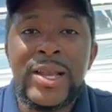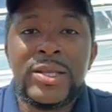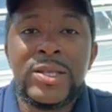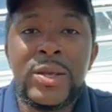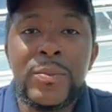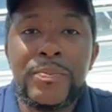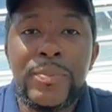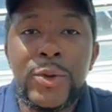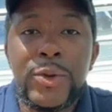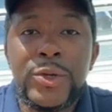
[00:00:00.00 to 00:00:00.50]
to
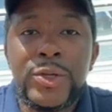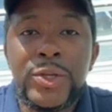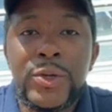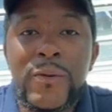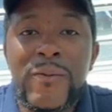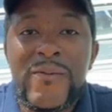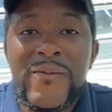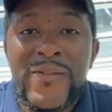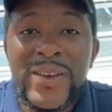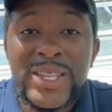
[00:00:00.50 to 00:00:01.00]
boost your
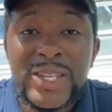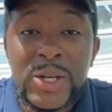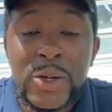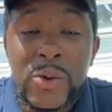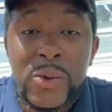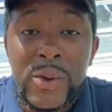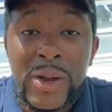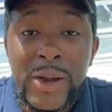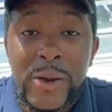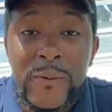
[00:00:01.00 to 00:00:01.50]

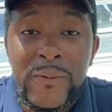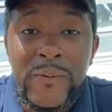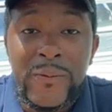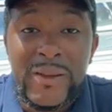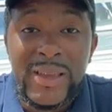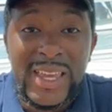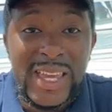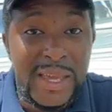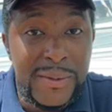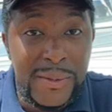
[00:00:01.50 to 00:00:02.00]
physical
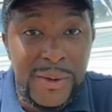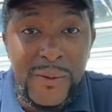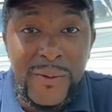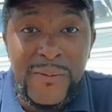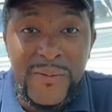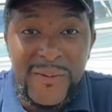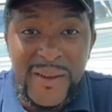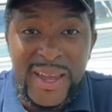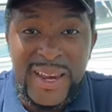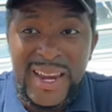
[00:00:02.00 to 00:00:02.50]
health, keep you
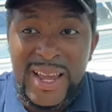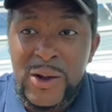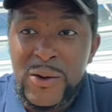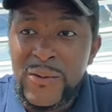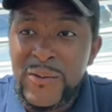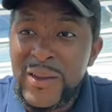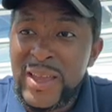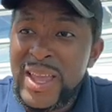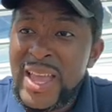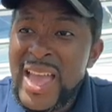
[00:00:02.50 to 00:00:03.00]
fit and
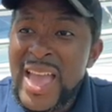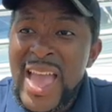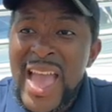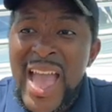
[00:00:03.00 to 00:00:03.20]
healthy,